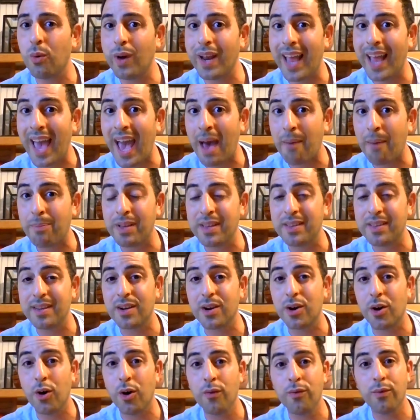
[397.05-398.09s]
what happened
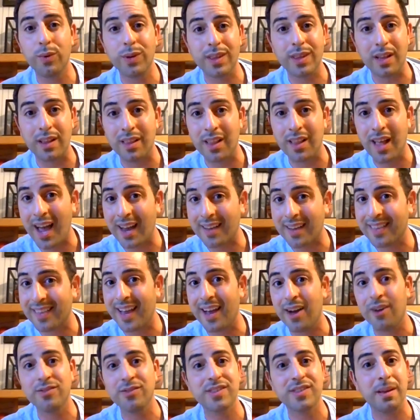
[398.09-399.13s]
in COVID with the
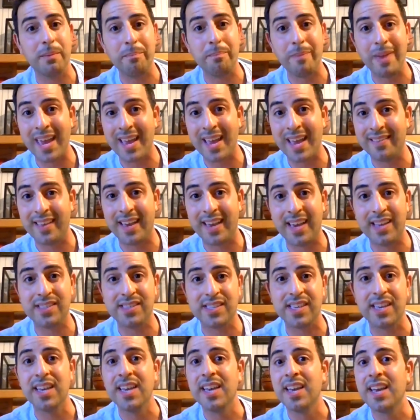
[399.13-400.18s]
lockdowns, the
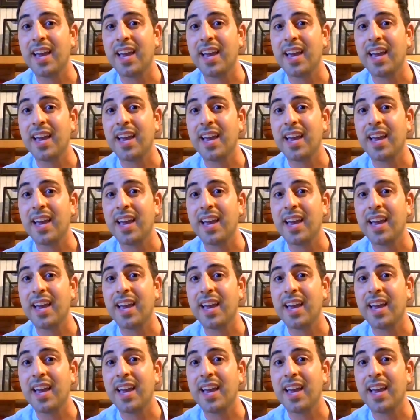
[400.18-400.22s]
mandates,